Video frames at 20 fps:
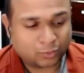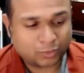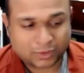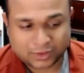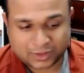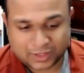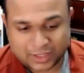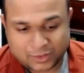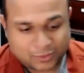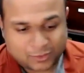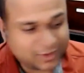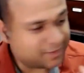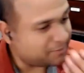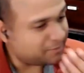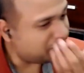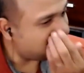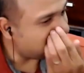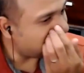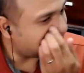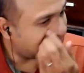Can you give
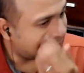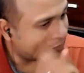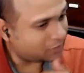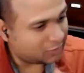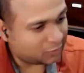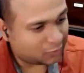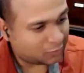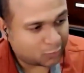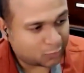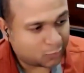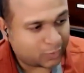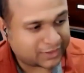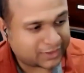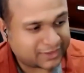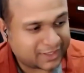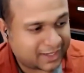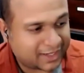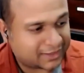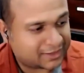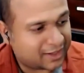me your, quick
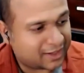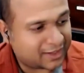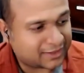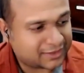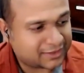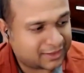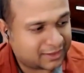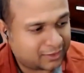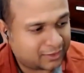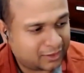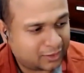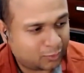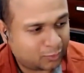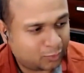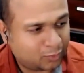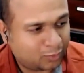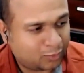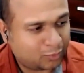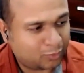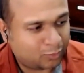diagnostic?
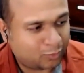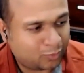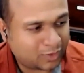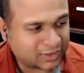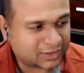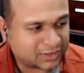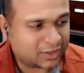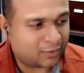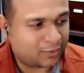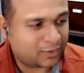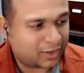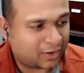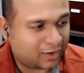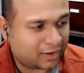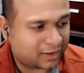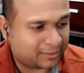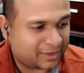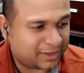What's going on?